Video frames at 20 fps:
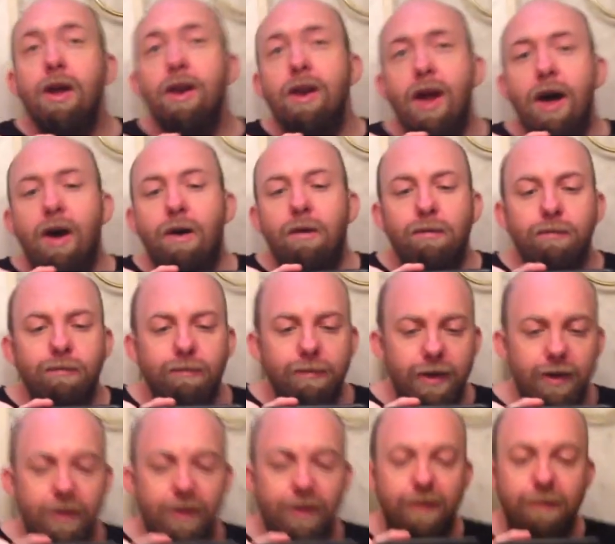Now,
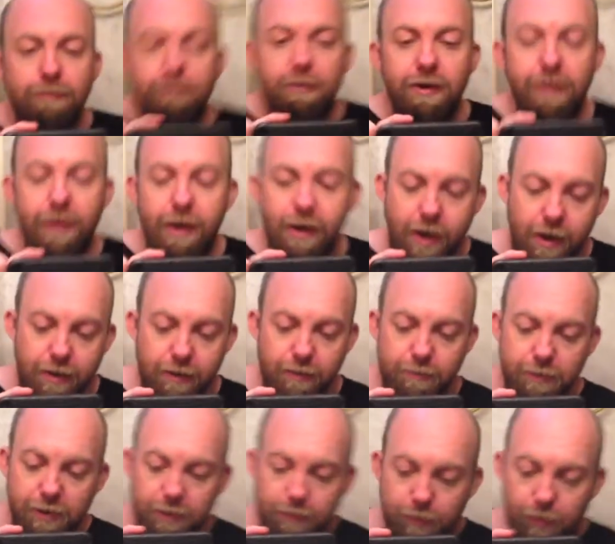that doesn't mean that other
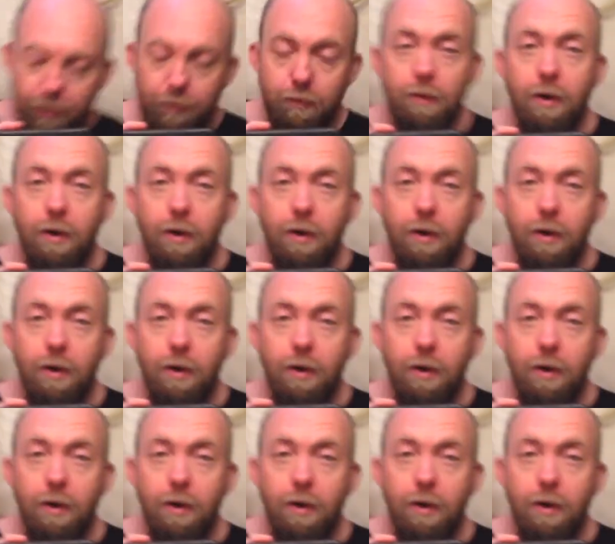people